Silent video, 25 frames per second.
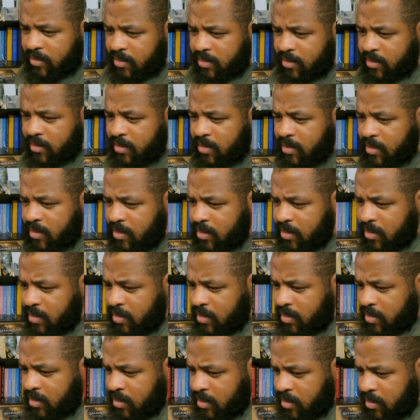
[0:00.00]

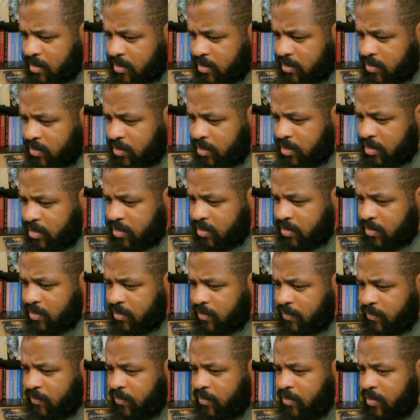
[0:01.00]
Okay,
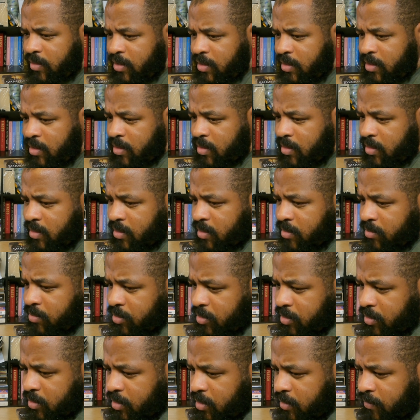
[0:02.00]
$22.49,
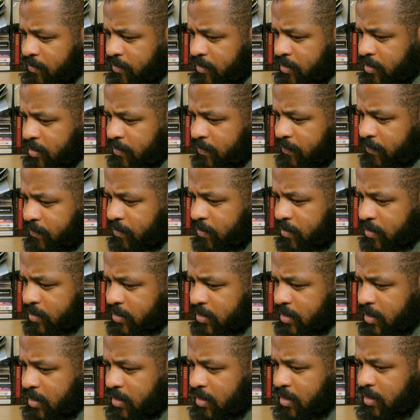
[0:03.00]
but even at
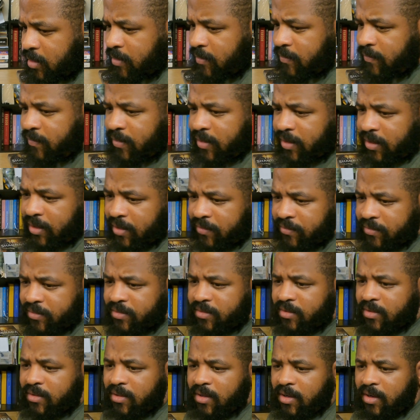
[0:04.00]
$14.95, you're
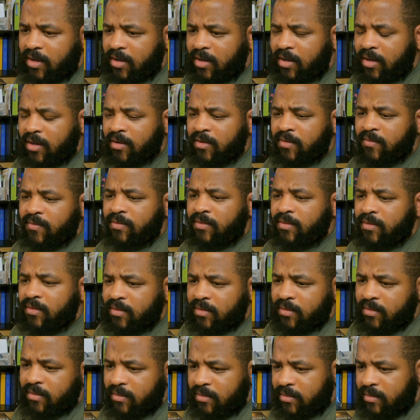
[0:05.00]
still looking at
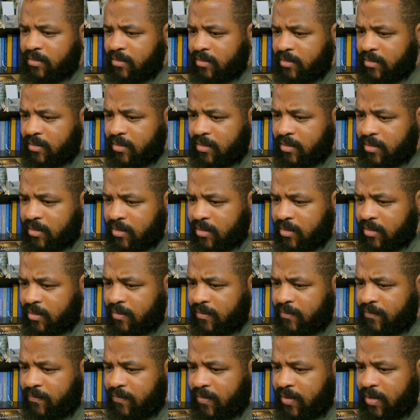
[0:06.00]

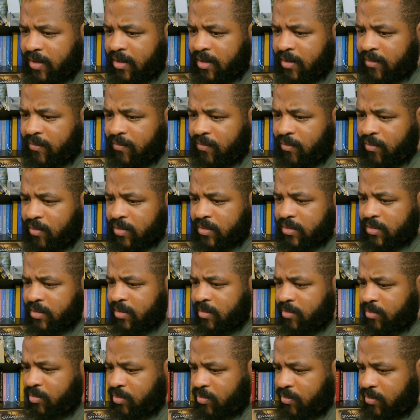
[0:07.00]

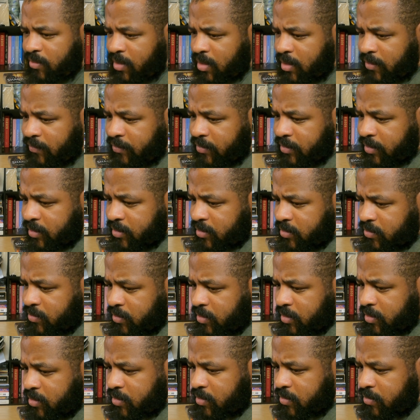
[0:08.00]
$5.14 profit,
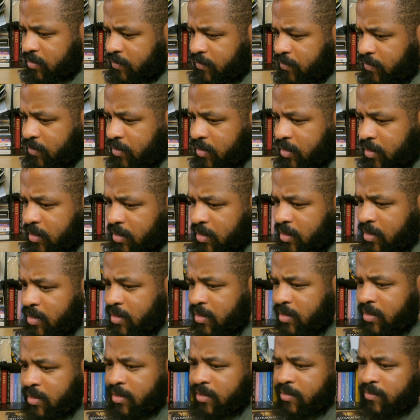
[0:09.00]

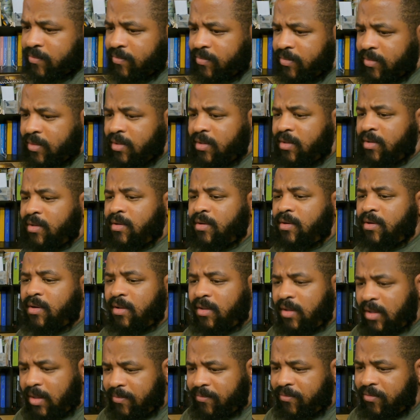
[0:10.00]
$22.49,
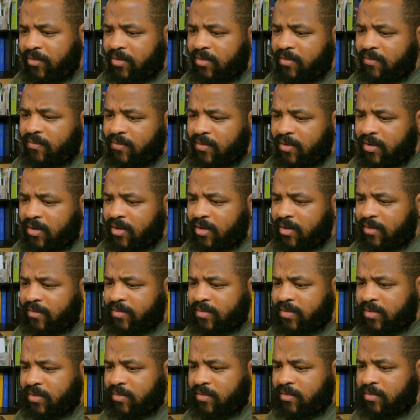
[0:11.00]
$11.55.
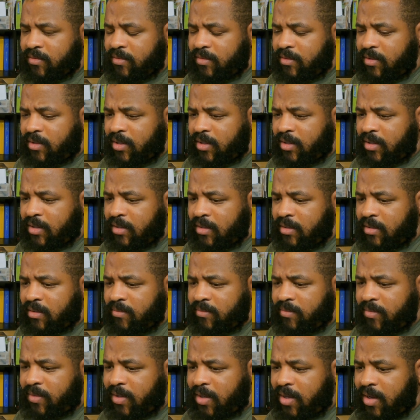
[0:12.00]
So
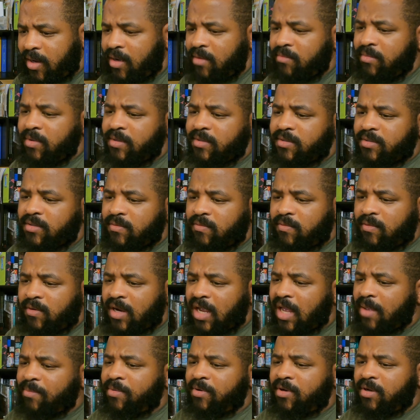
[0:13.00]
I'll meet somewhere
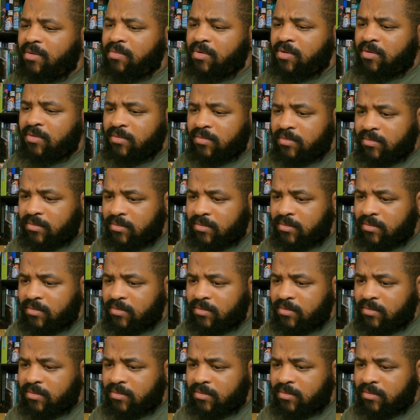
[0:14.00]
happy in the middle